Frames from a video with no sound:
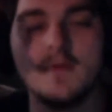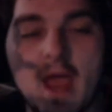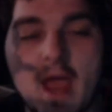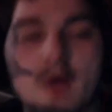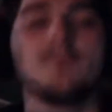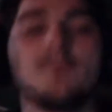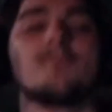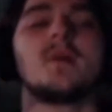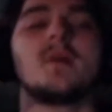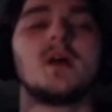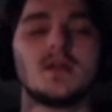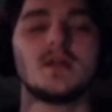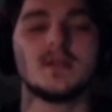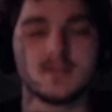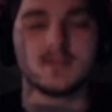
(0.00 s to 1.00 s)
Now,
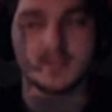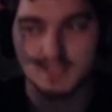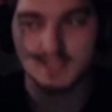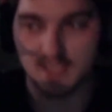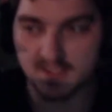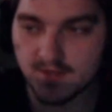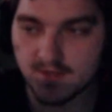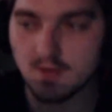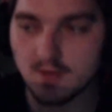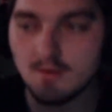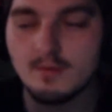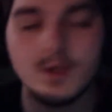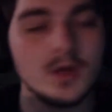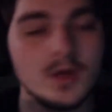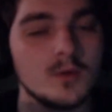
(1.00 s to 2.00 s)
in today's video,
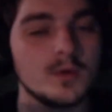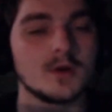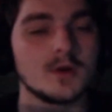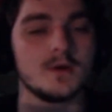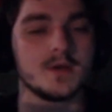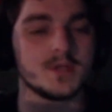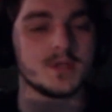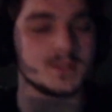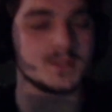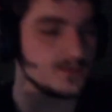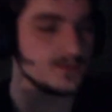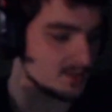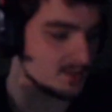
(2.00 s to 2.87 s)
we're going to